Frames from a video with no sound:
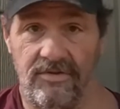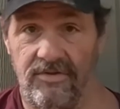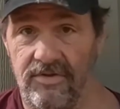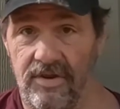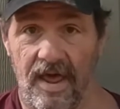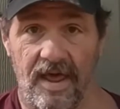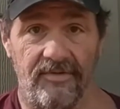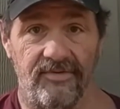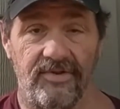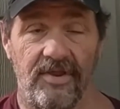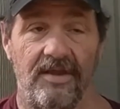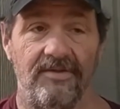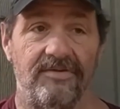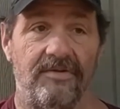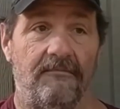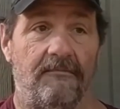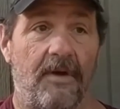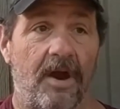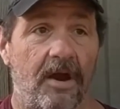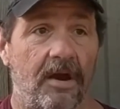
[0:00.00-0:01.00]
United States
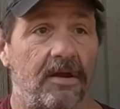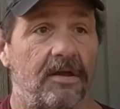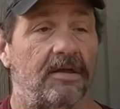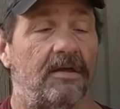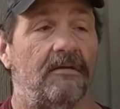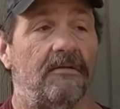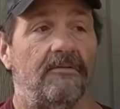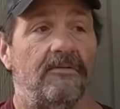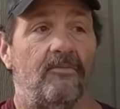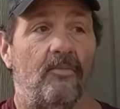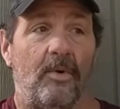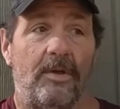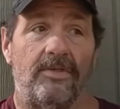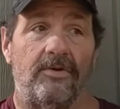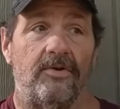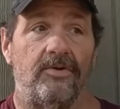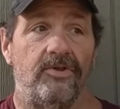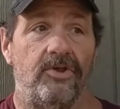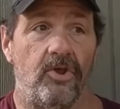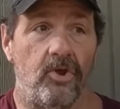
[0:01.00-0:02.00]
of America.
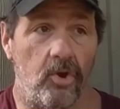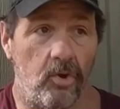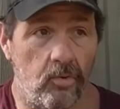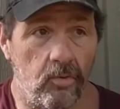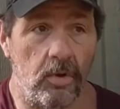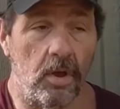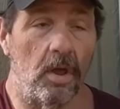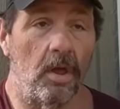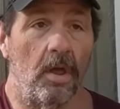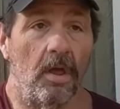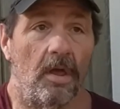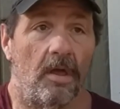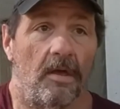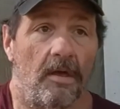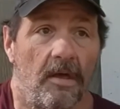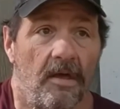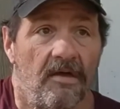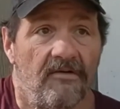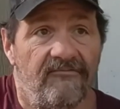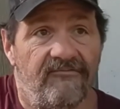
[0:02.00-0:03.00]
Whether you
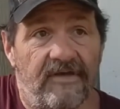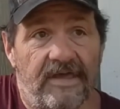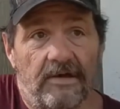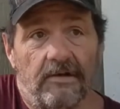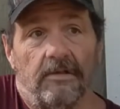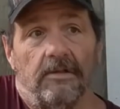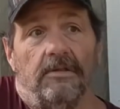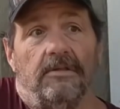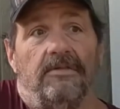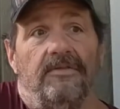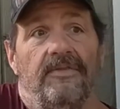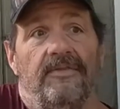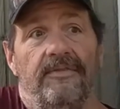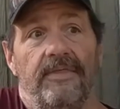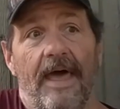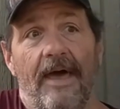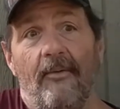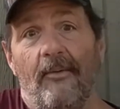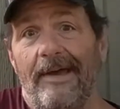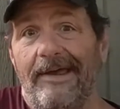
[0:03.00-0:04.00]
feel
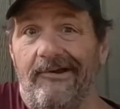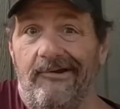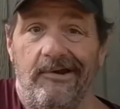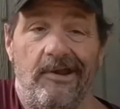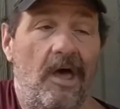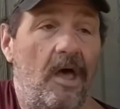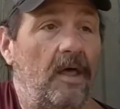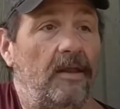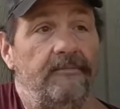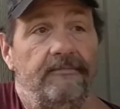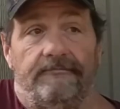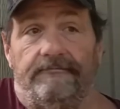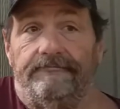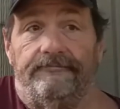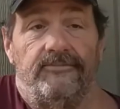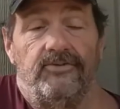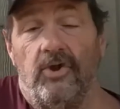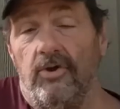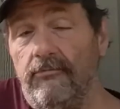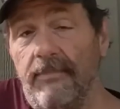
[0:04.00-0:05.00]
that way or not,
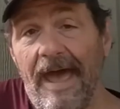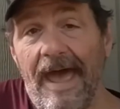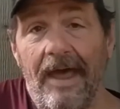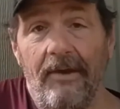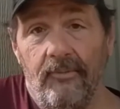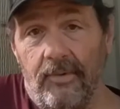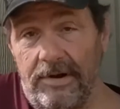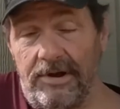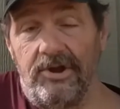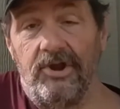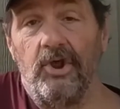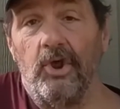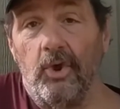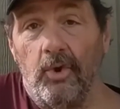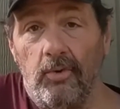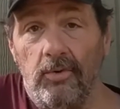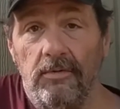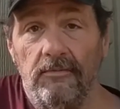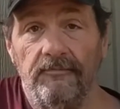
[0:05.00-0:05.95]
too bad we do.